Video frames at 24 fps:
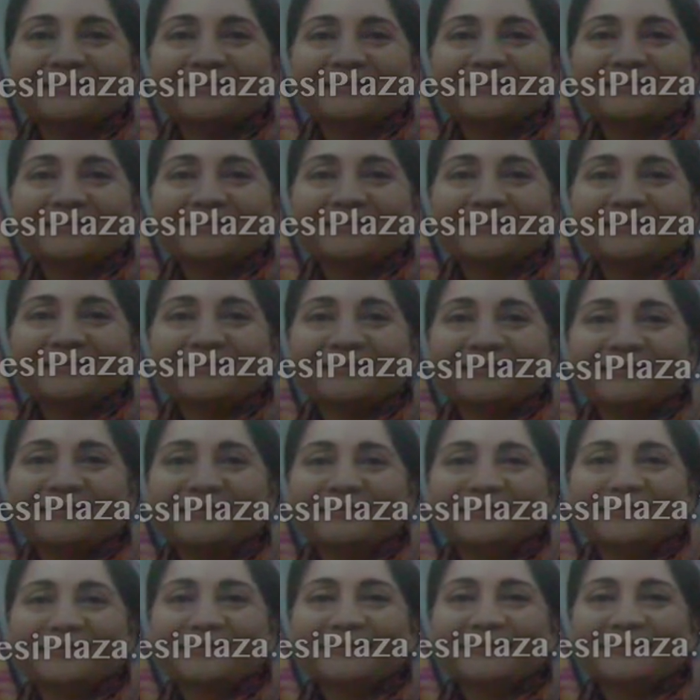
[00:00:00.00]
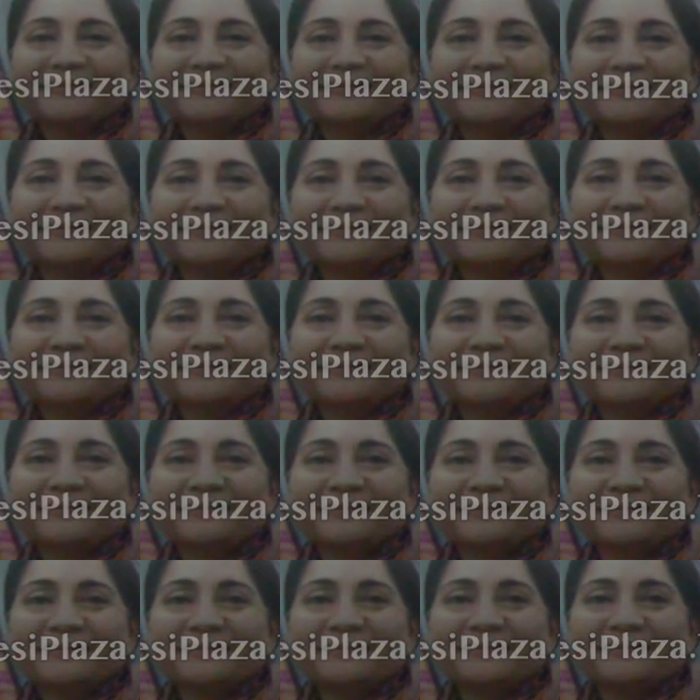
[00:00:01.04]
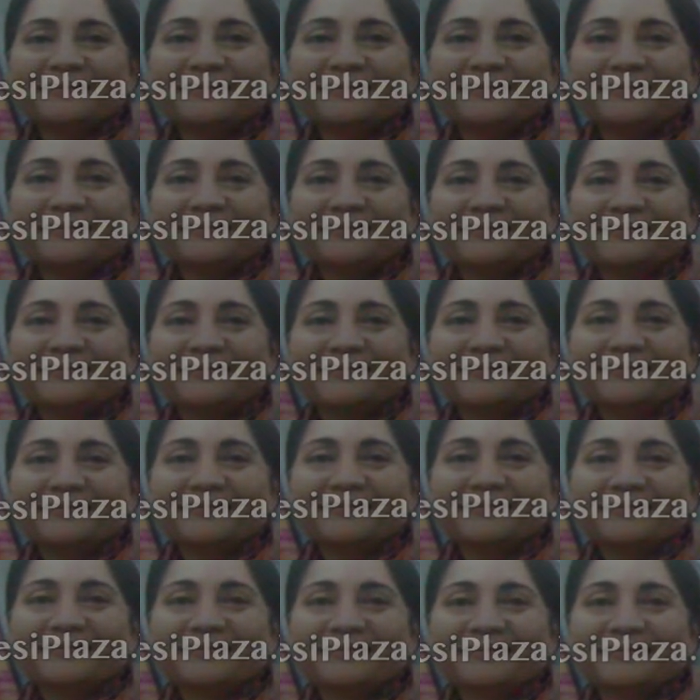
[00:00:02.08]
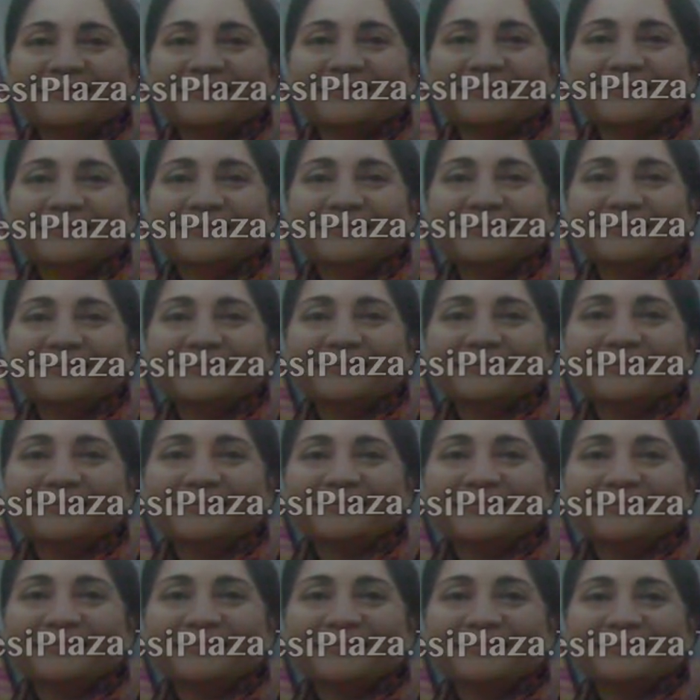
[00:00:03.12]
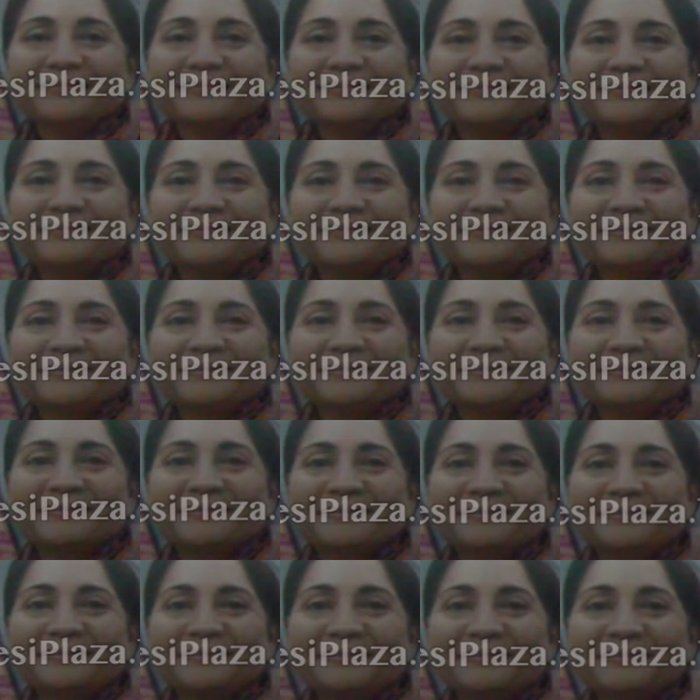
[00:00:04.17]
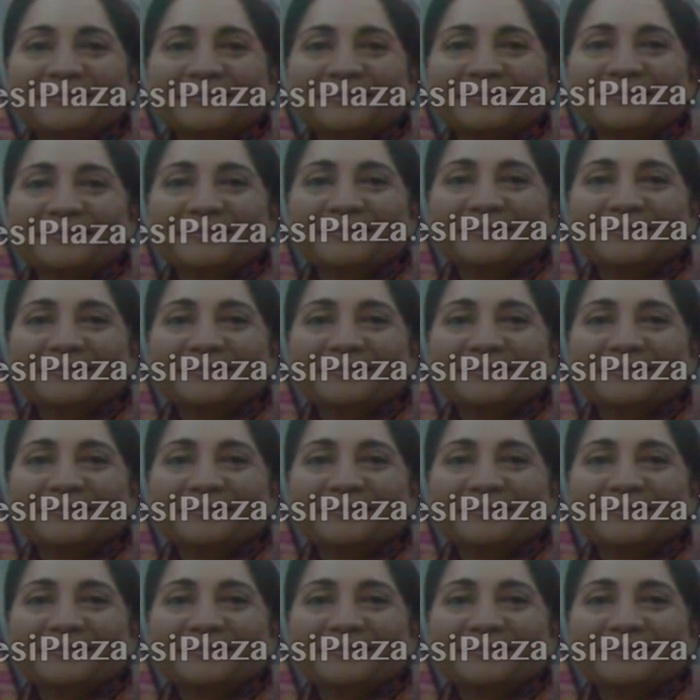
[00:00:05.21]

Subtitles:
[no speech]